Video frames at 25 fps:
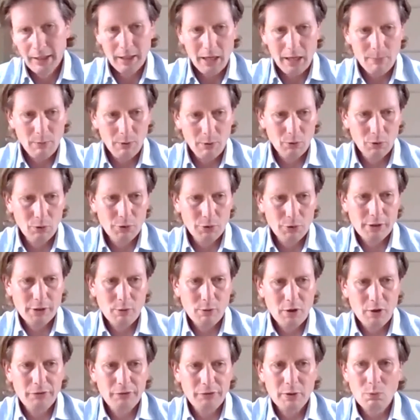And we're also
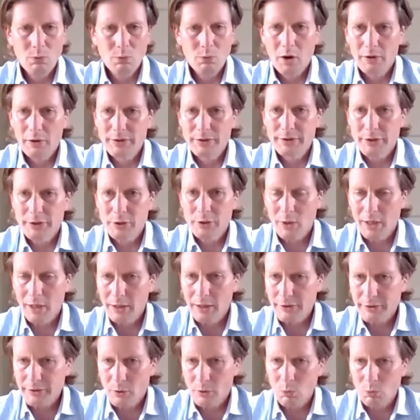offering warrants as
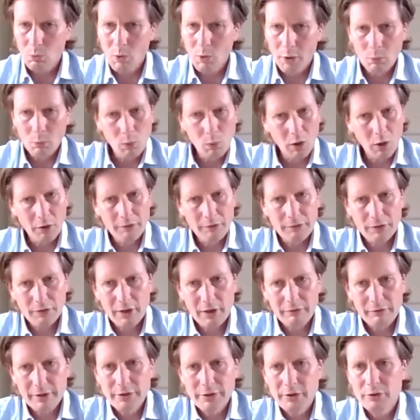well. So 1 warrant for
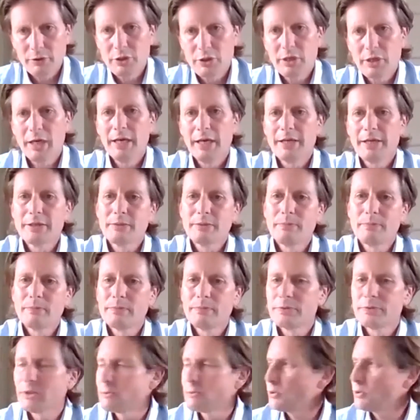every 2 shares
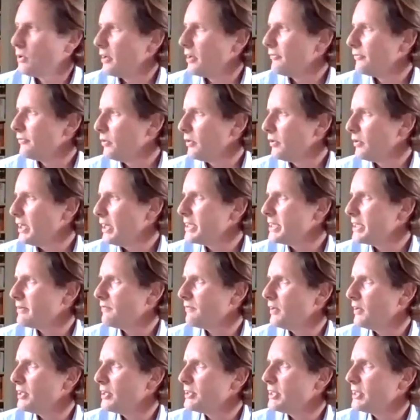subscribed for. That is a
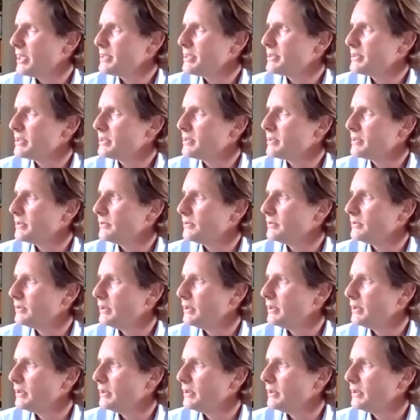fantastic deal.